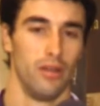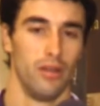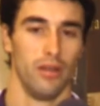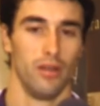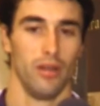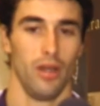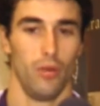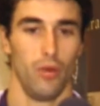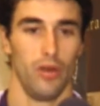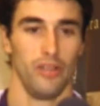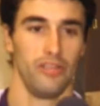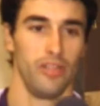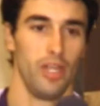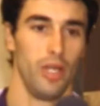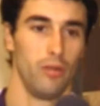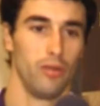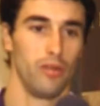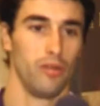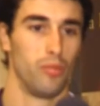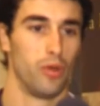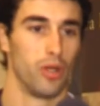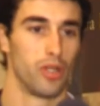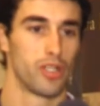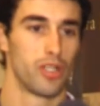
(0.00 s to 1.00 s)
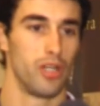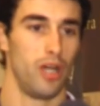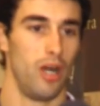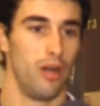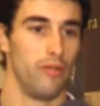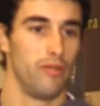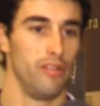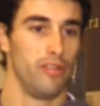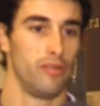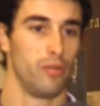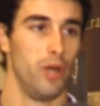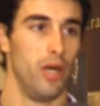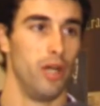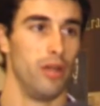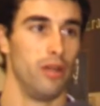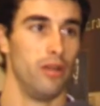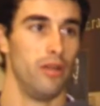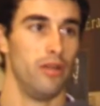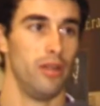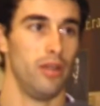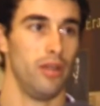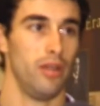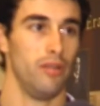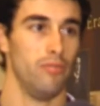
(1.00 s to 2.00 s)
I wasn't able to push off as well
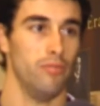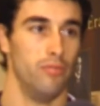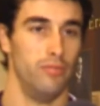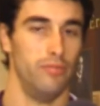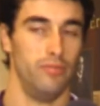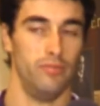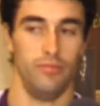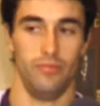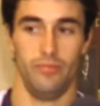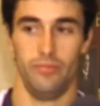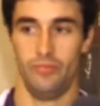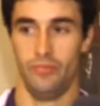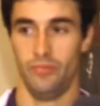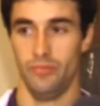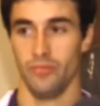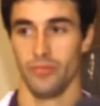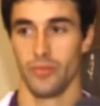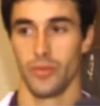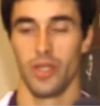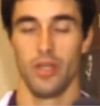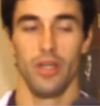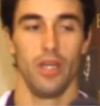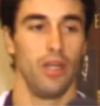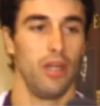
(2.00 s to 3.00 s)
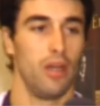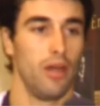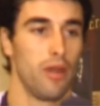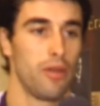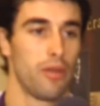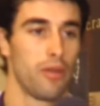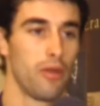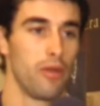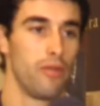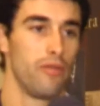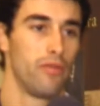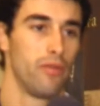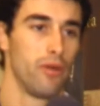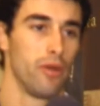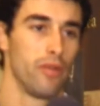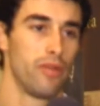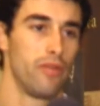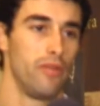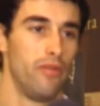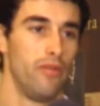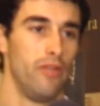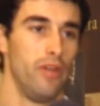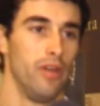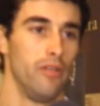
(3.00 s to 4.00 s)
in the third, fourth,
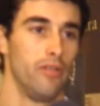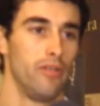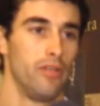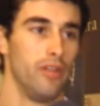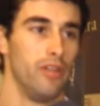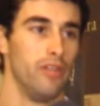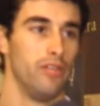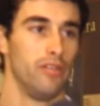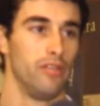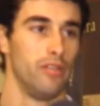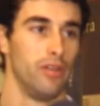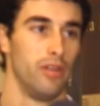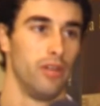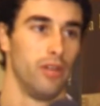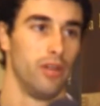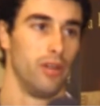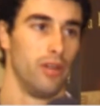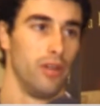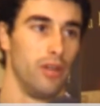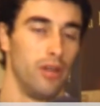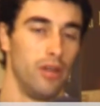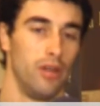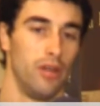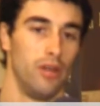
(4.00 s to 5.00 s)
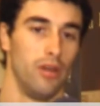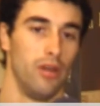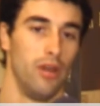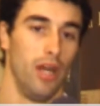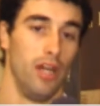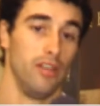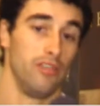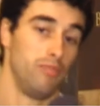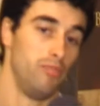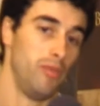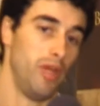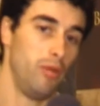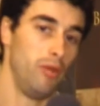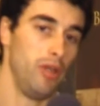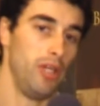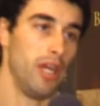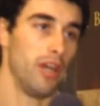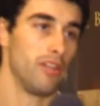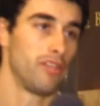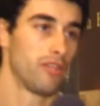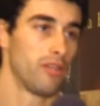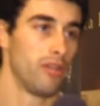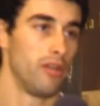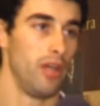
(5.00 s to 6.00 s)
and fifth as maybe
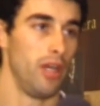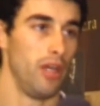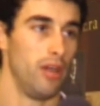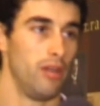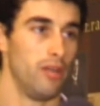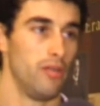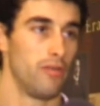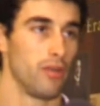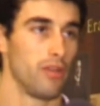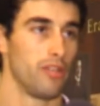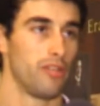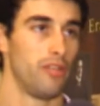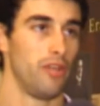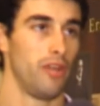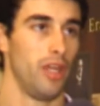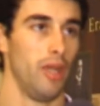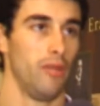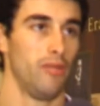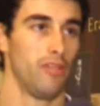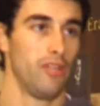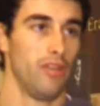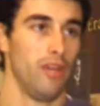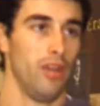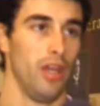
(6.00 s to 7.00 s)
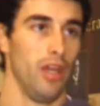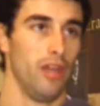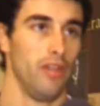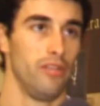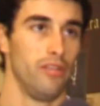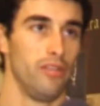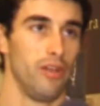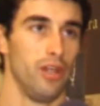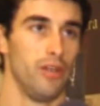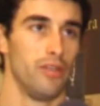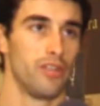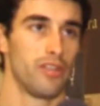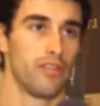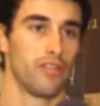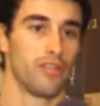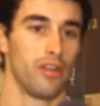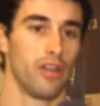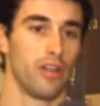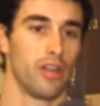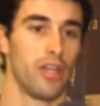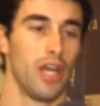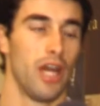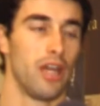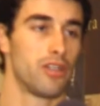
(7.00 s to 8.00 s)
yesterday and the first two games today. So it just
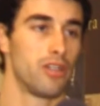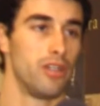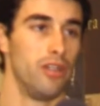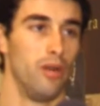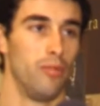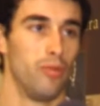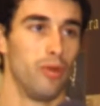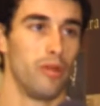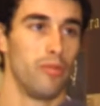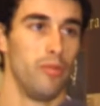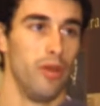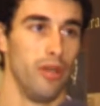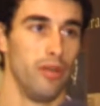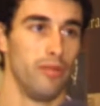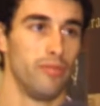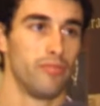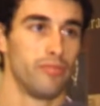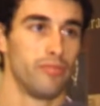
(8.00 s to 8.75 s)
started catching up with me.